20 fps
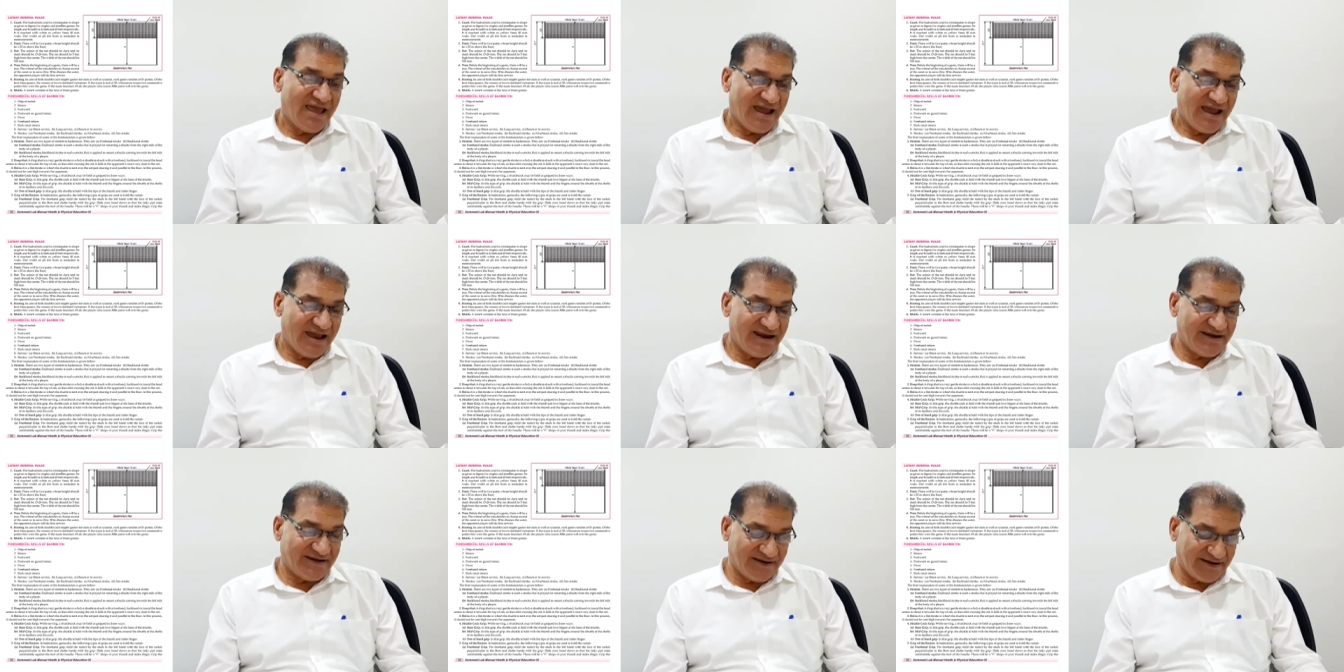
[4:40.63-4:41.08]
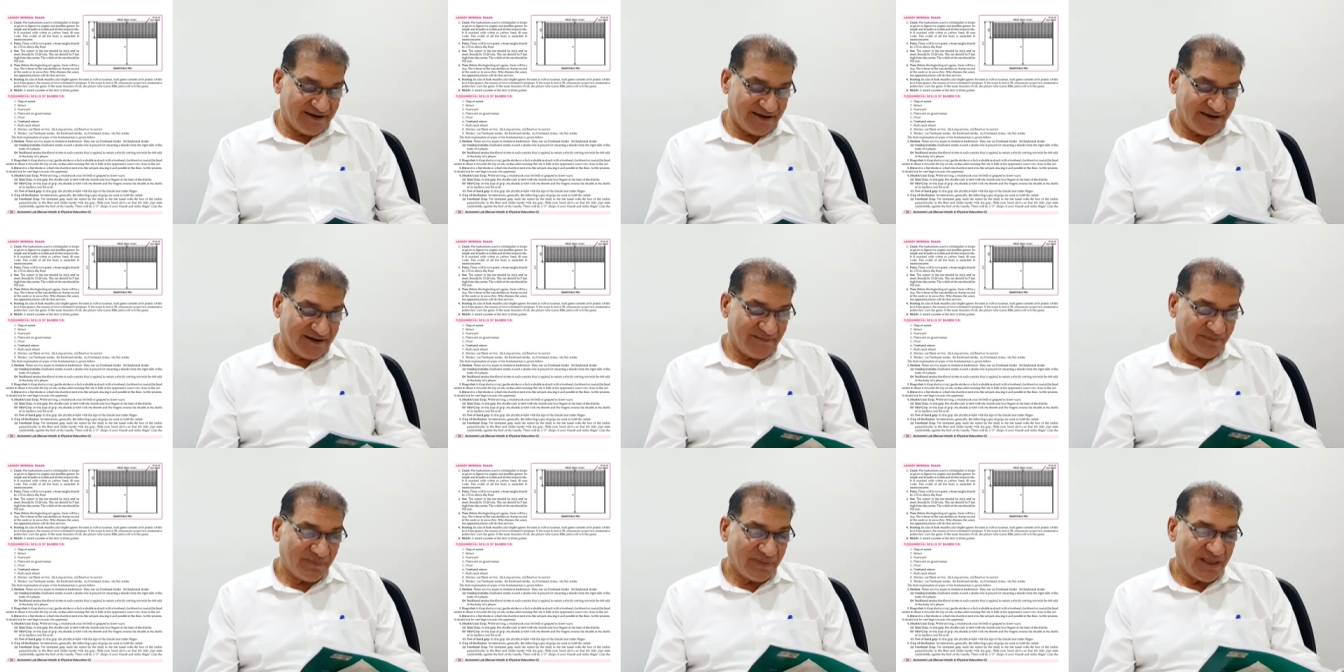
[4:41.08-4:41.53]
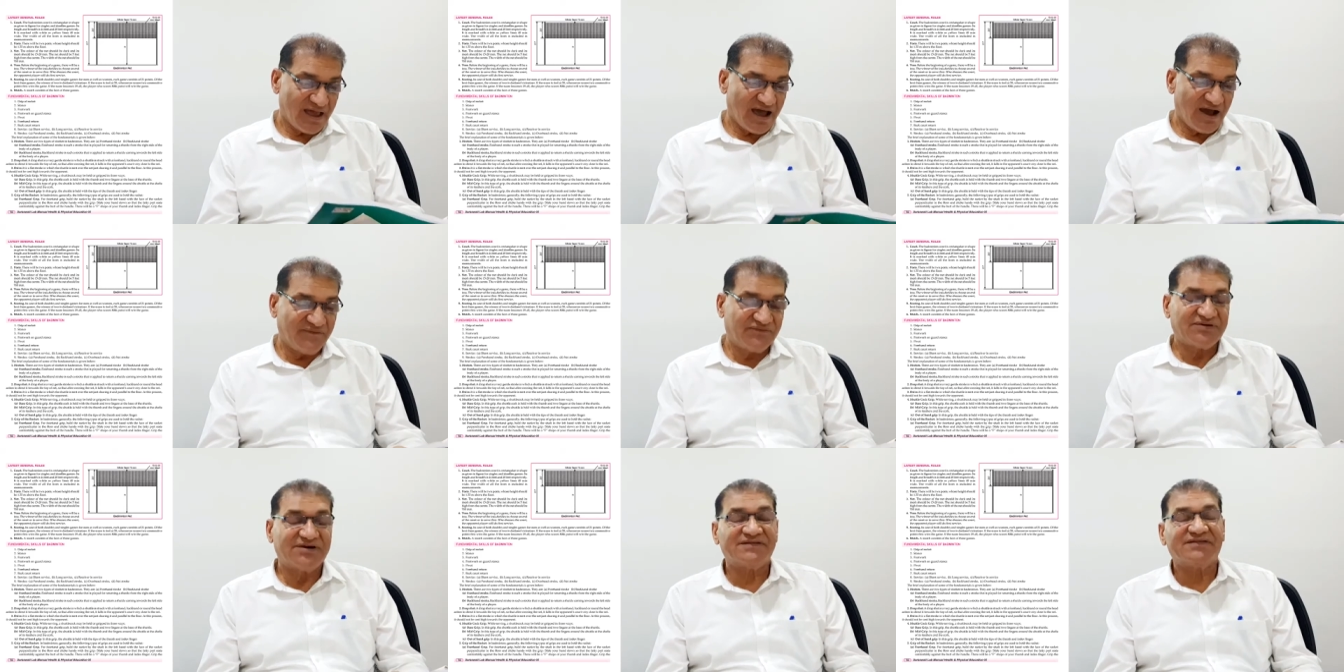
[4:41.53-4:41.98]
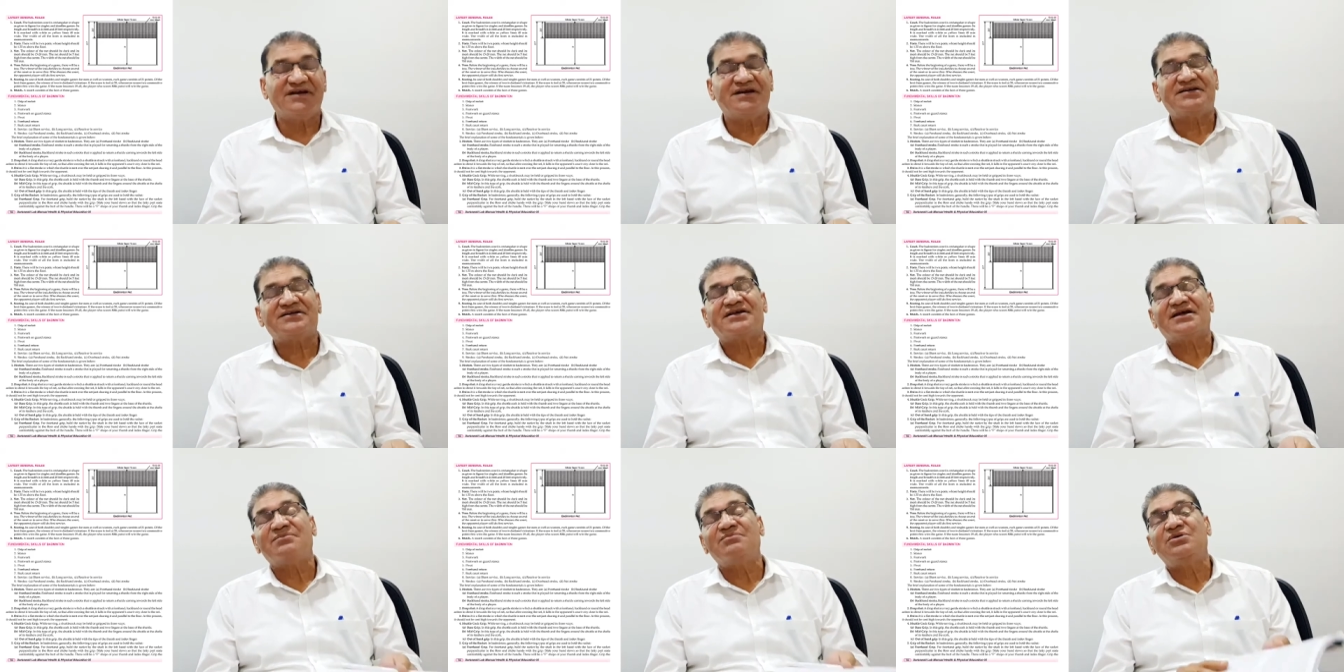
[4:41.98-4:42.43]
And after
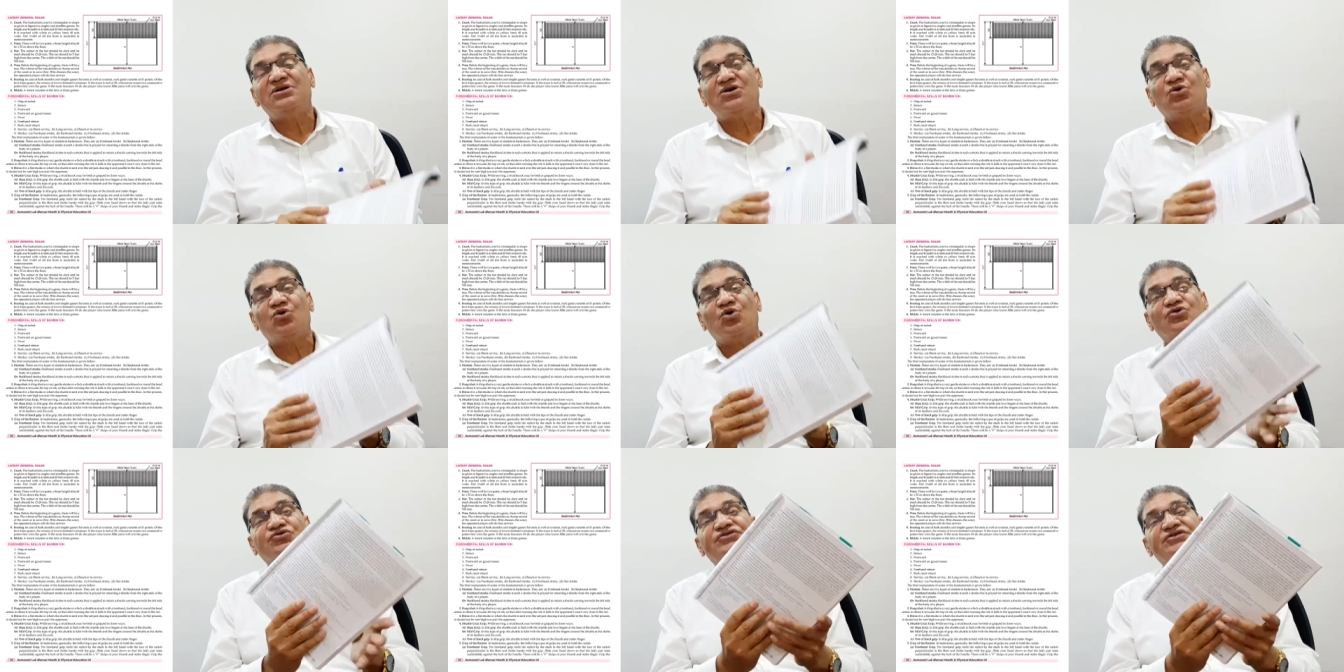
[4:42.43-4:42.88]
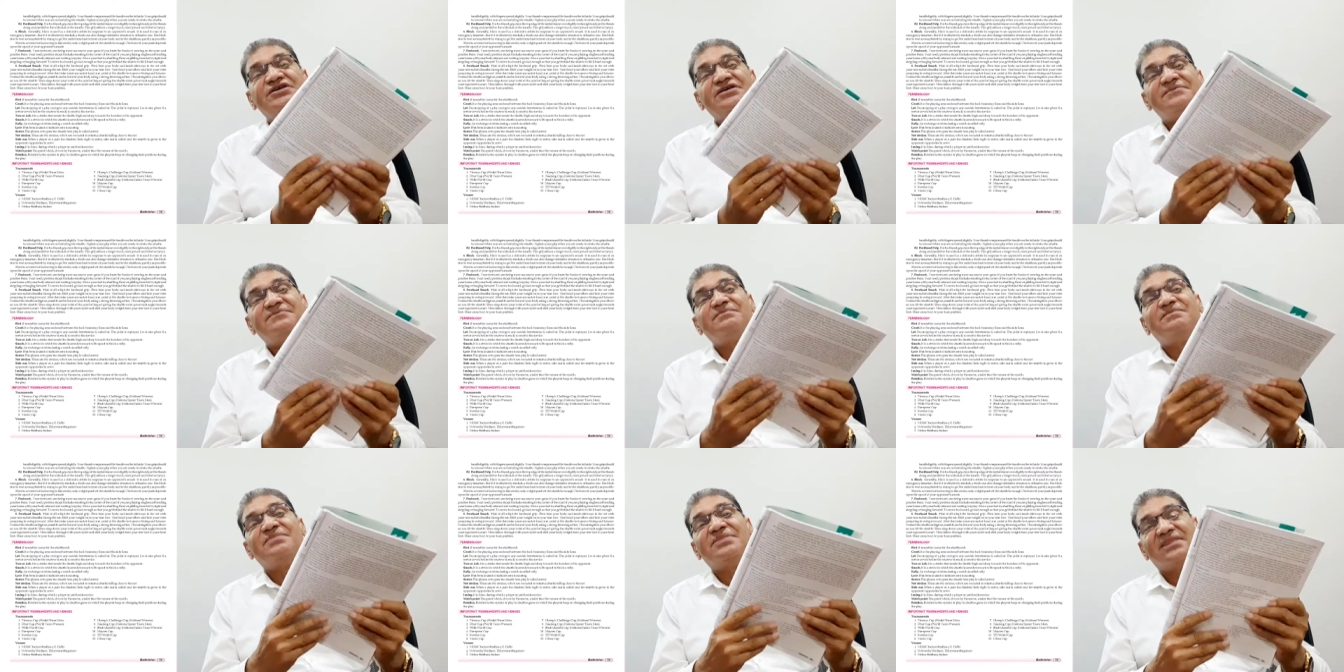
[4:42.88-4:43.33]
that, terminology.